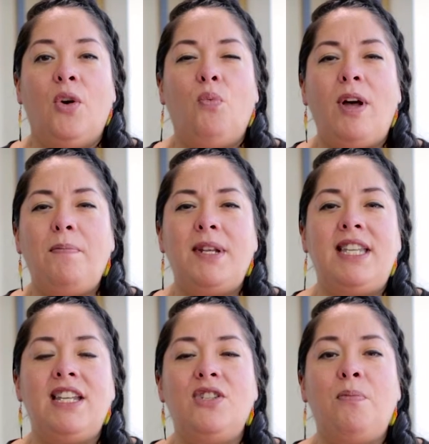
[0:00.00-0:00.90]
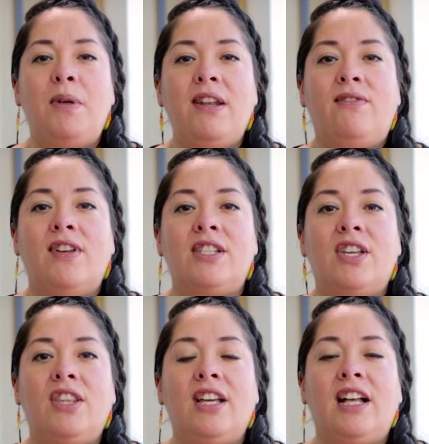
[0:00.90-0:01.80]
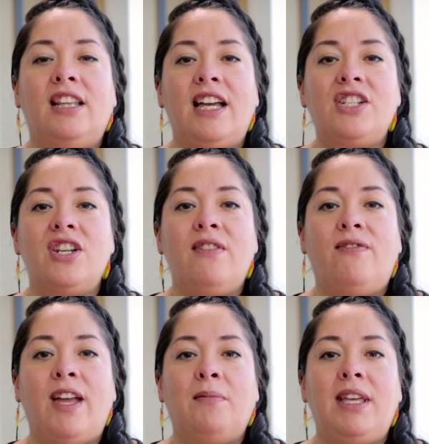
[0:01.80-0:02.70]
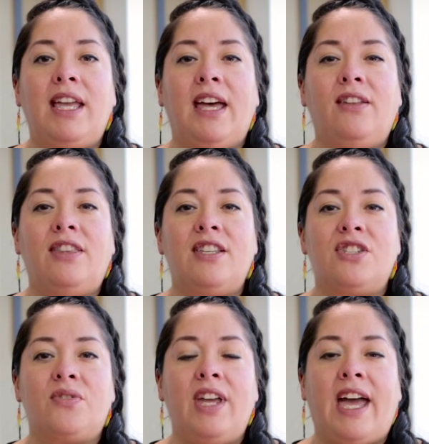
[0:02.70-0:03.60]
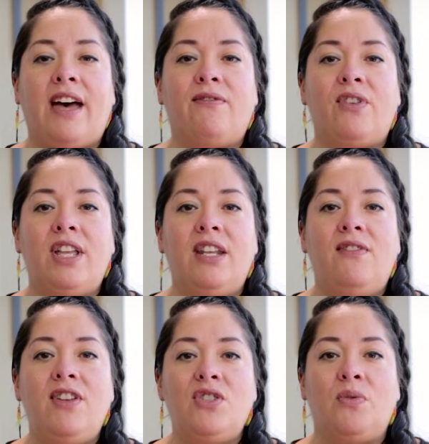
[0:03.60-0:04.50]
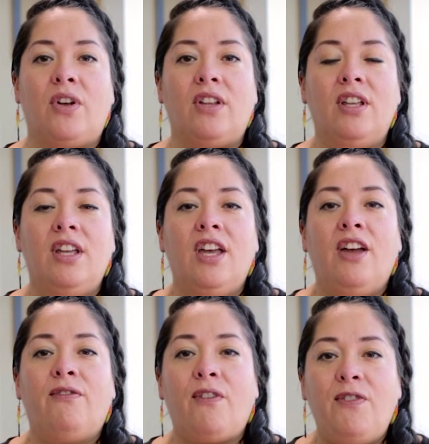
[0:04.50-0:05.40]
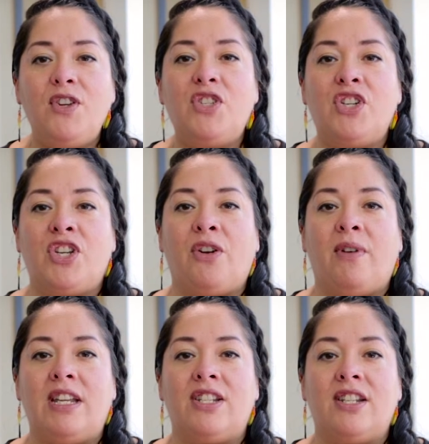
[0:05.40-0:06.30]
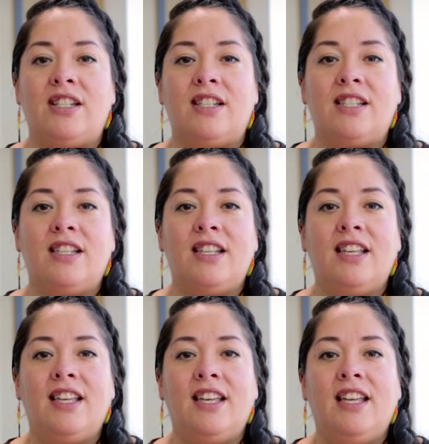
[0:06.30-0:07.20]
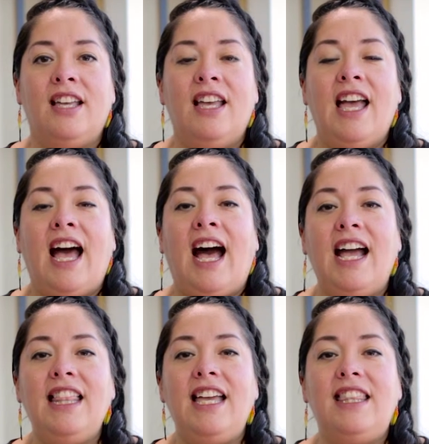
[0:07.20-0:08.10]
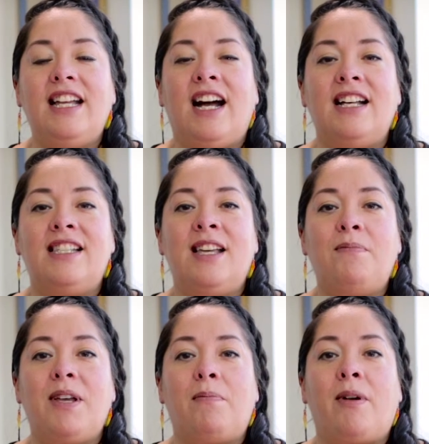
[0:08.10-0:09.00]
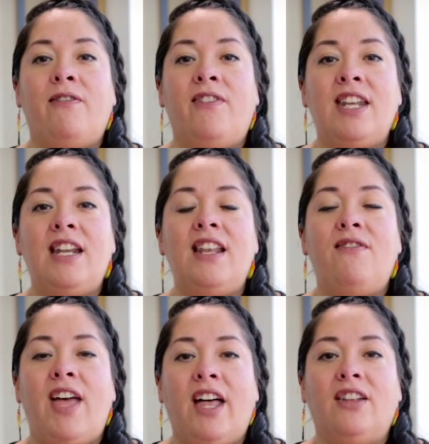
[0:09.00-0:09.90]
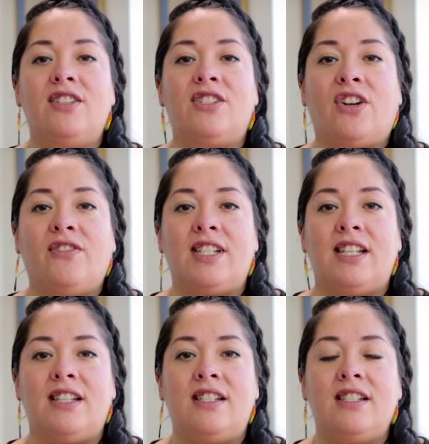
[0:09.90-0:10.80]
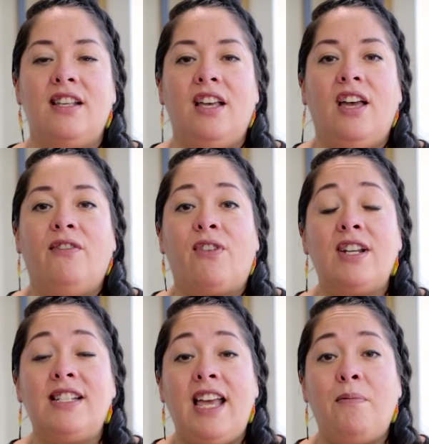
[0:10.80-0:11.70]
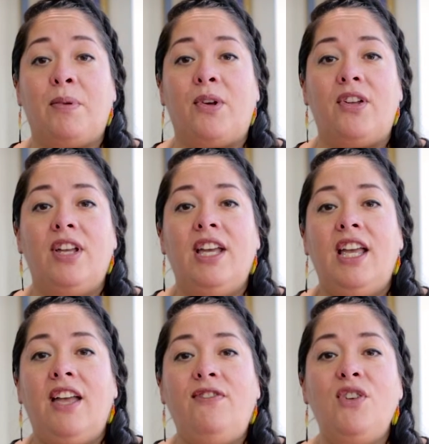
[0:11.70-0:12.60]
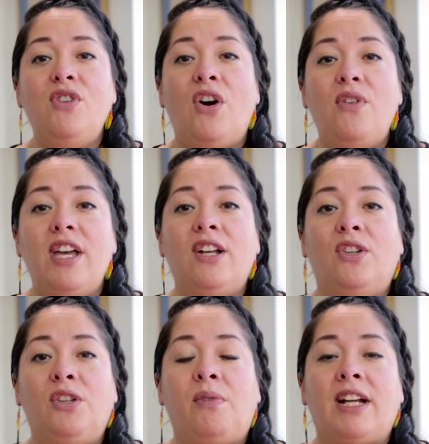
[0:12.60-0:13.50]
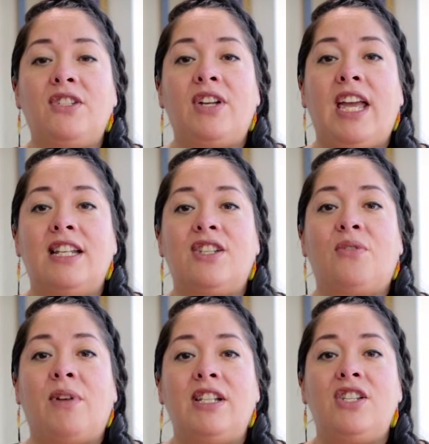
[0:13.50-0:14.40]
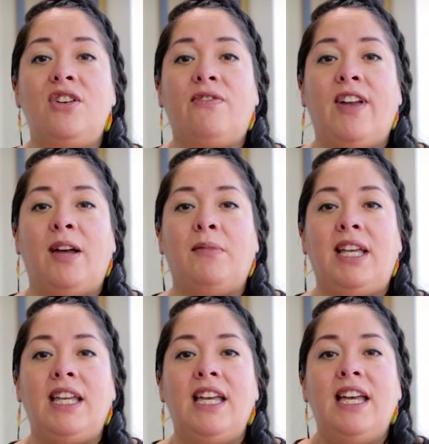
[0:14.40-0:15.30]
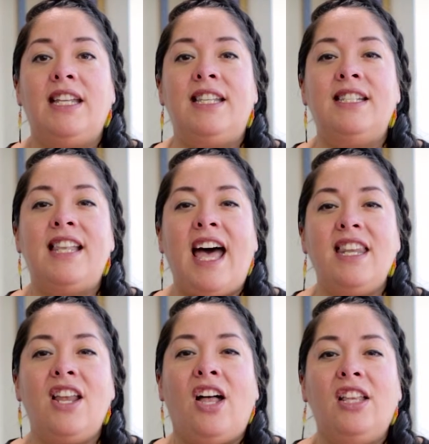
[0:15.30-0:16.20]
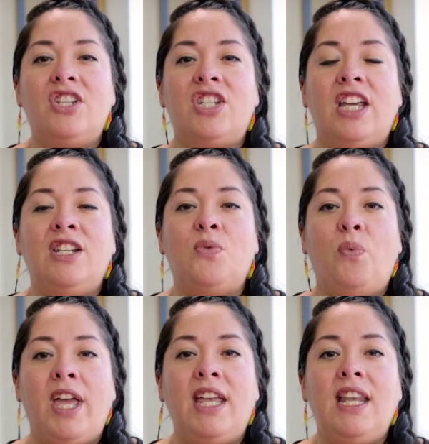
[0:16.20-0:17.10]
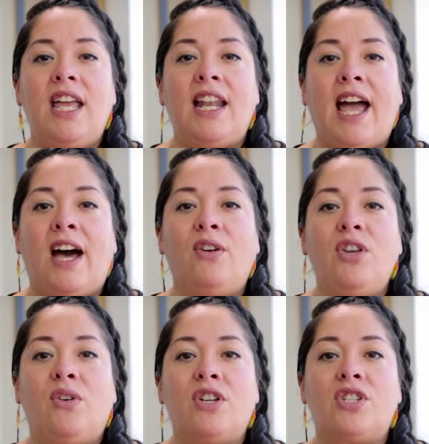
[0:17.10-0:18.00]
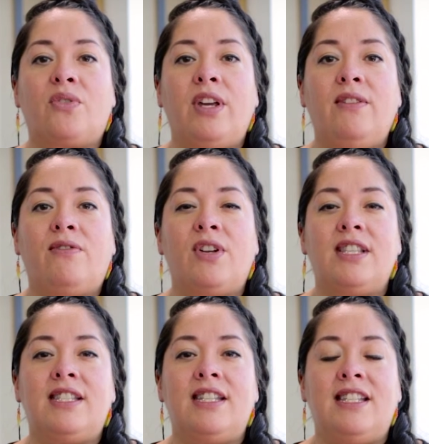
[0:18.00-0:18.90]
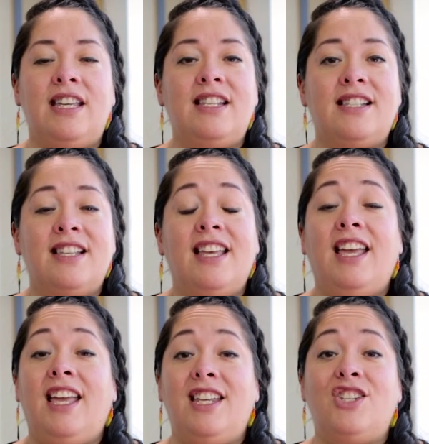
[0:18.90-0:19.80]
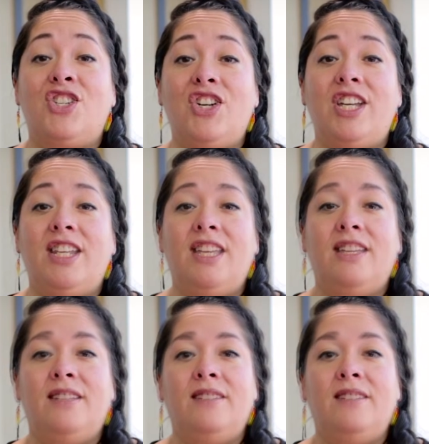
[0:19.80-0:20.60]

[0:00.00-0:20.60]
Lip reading: What potential benefits could the collection of family health history have for an individual, for future generations? Highlight the concept of preventative health services. For example, if you know that colorectal cancer runs in your family, does that knowledge change when and how you are screened for this disease? It should.